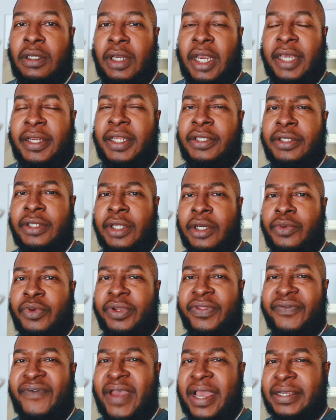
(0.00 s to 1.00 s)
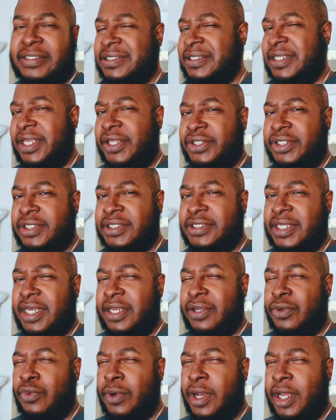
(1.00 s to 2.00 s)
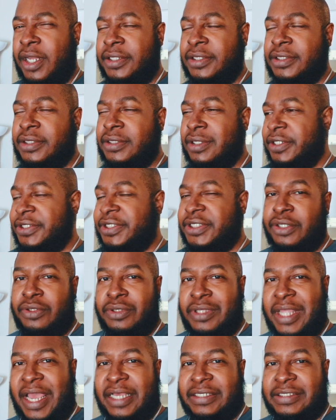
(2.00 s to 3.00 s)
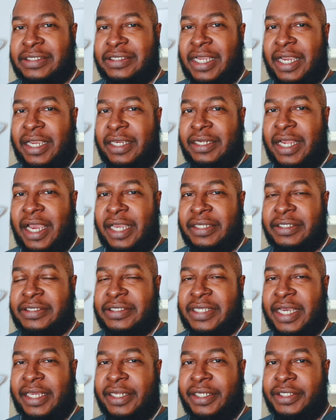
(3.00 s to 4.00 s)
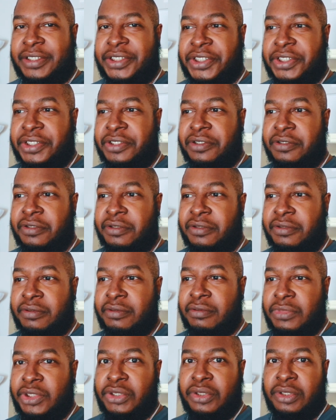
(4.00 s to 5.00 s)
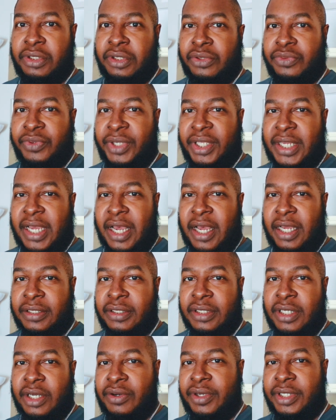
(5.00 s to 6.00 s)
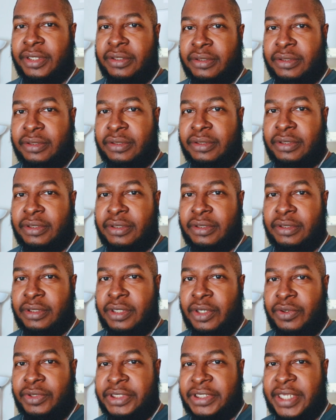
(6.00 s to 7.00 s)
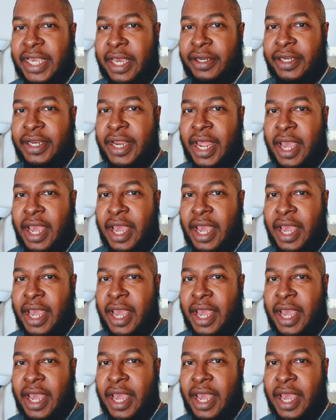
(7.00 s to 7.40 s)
I didn't know where the vaccination site was. So last night I decided to do a little recon, go and scout it